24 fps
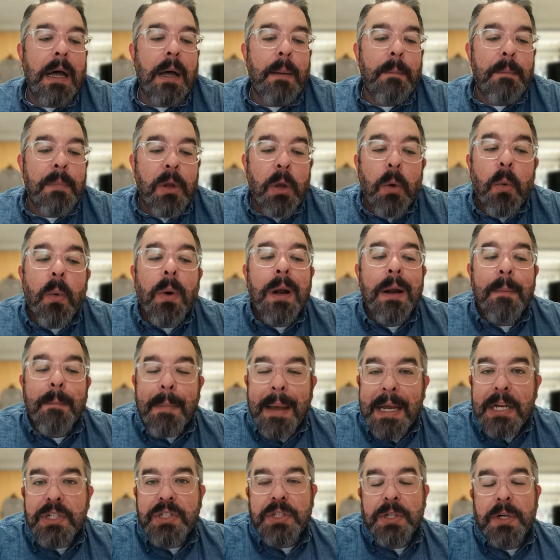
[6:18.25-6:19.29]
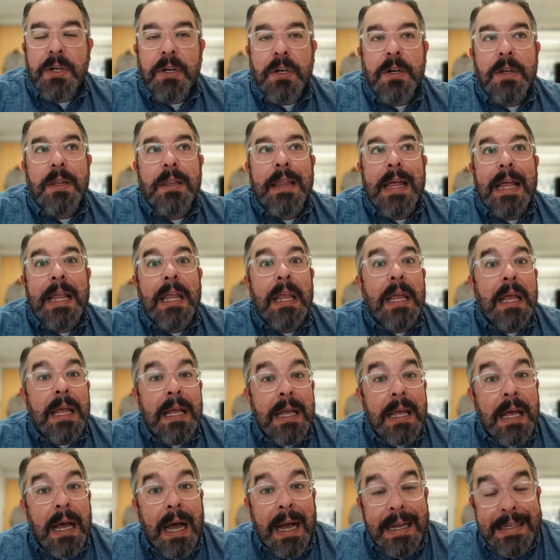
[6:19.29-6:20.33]
You want to make sure that
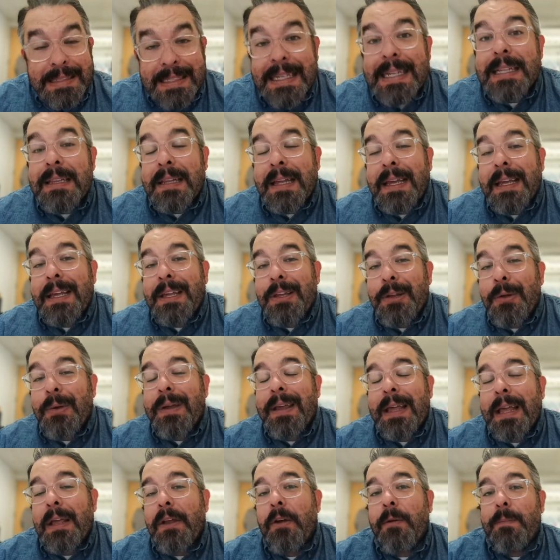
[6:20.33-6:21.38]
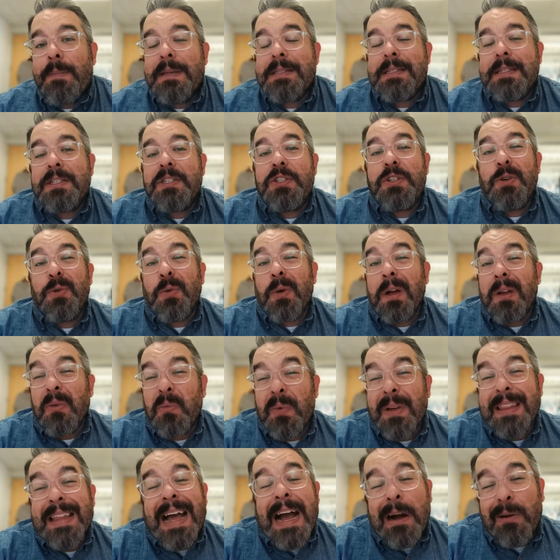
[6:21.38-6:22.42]
ideally you can get your business to run
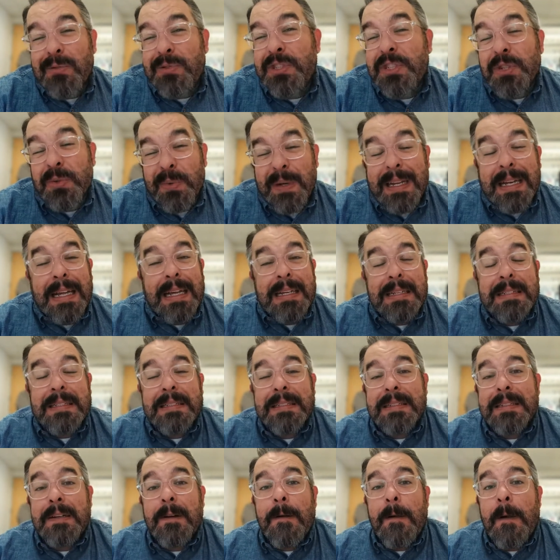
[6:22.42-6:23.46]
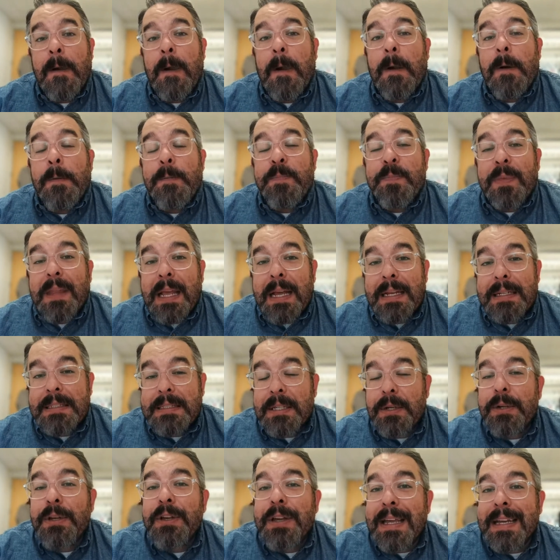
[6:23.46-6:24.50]
without you in it.
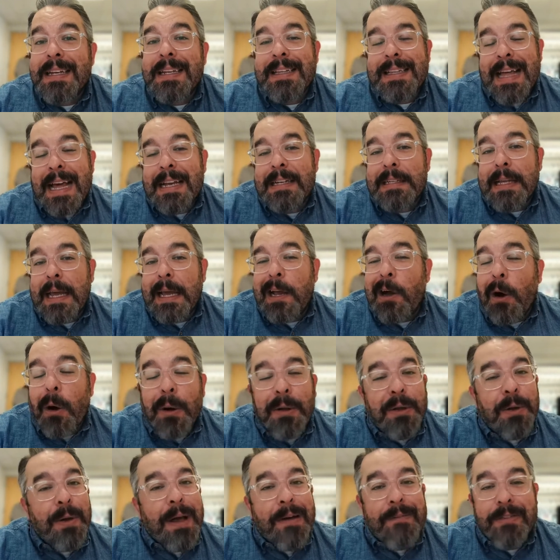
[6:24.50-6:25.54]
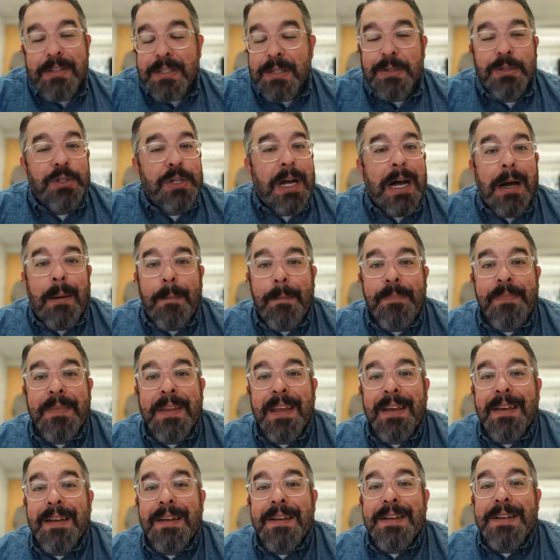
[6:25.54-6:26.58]
Until you get to that day, all you have is a job.
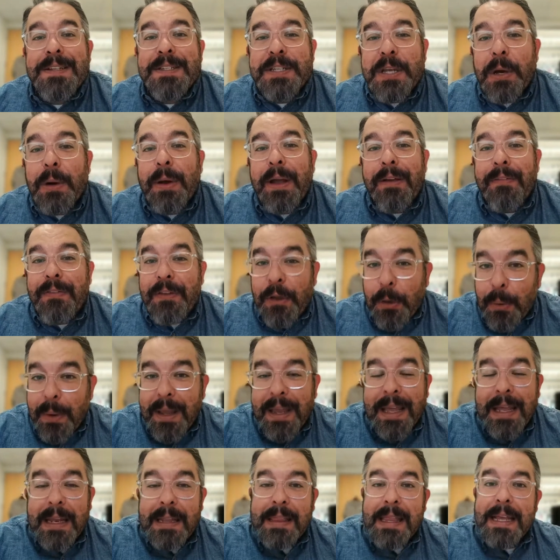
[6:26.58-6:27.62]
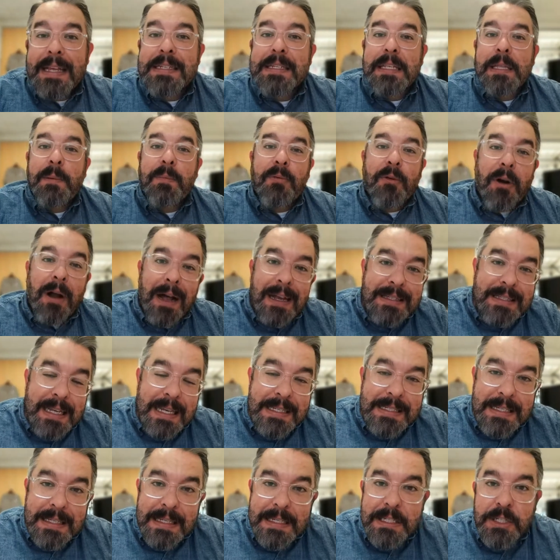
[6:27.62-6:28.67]
So if you can get things in the
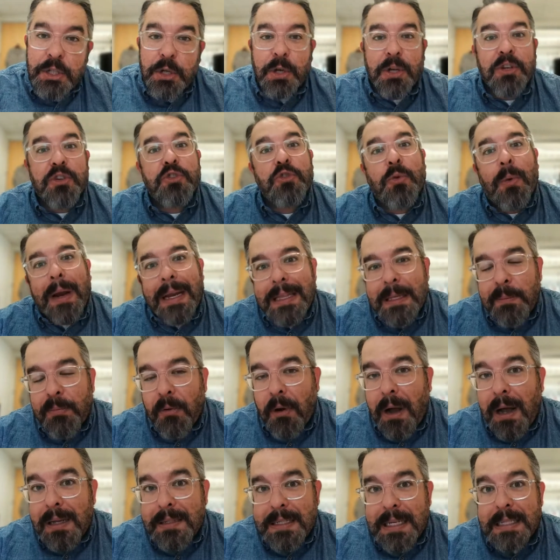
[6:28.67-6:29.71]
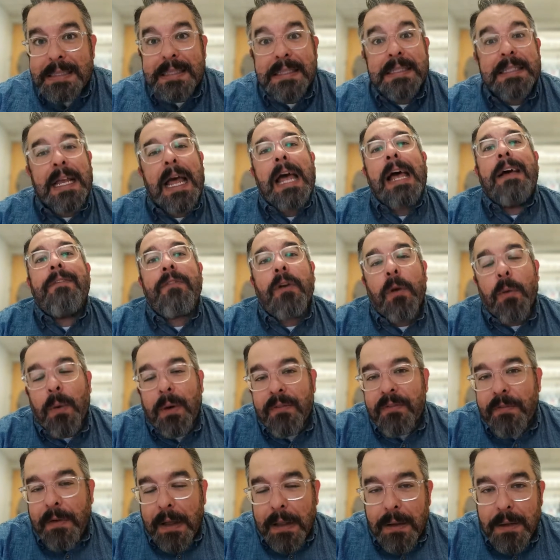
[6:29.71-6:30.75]
processes, you can train the processes.
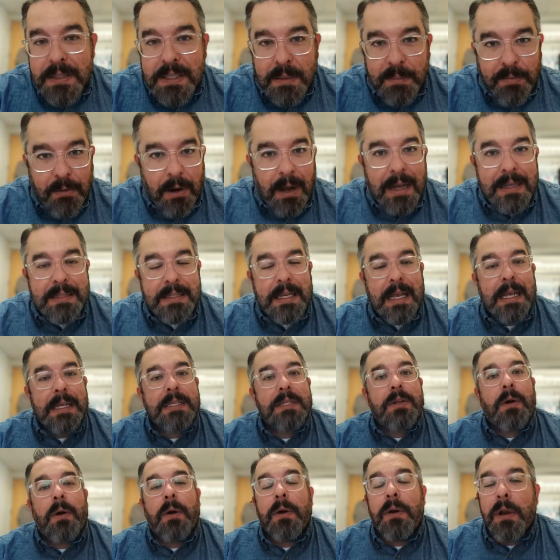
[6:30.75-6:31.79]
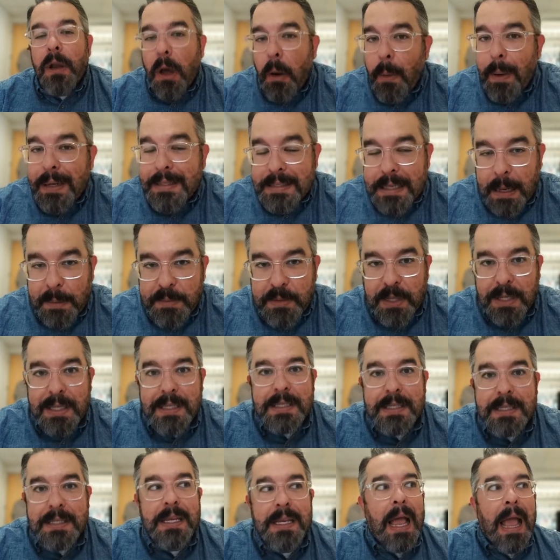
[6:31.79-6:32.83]
Everyone follows the process. There are no
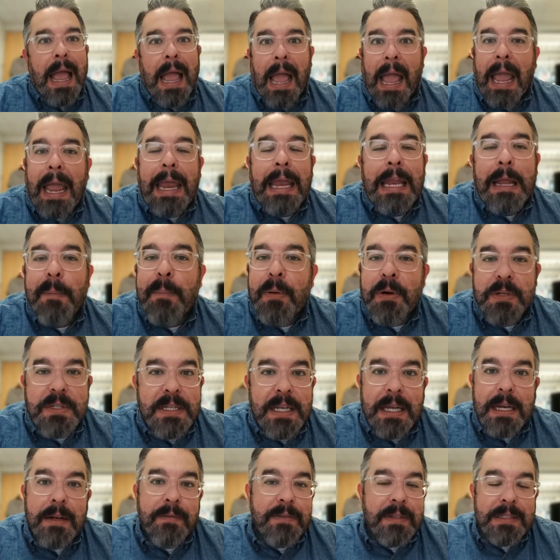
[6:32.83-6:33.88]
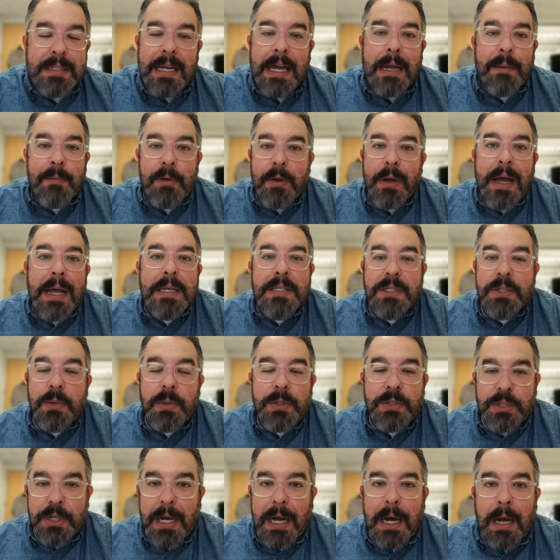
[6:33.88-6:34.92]
exceptions. 80% of the time you guys do a
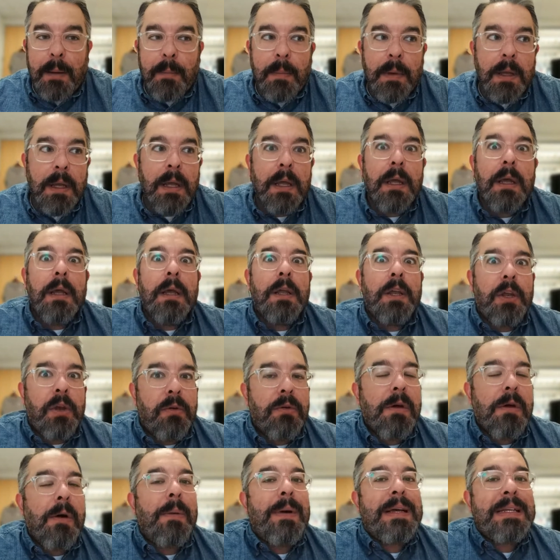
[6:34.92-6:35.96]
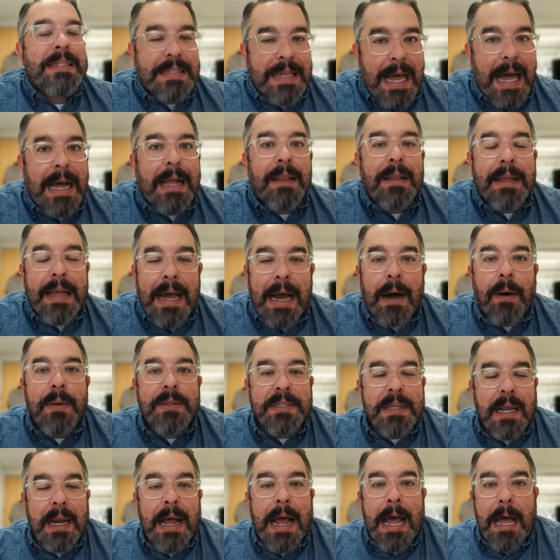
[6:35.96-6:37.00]
job, you know exactly how it's
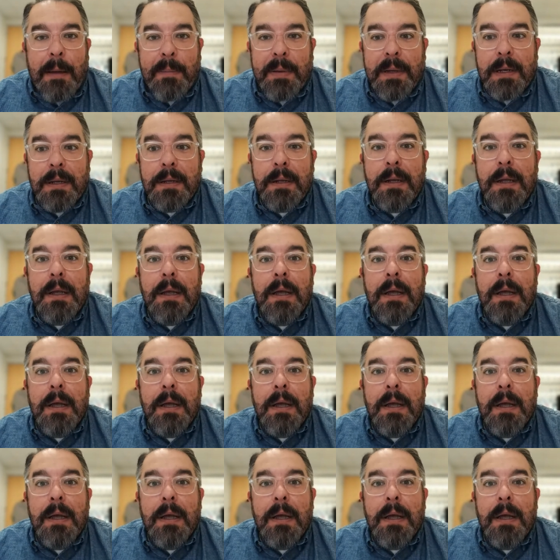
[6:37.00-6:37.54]
going to happen.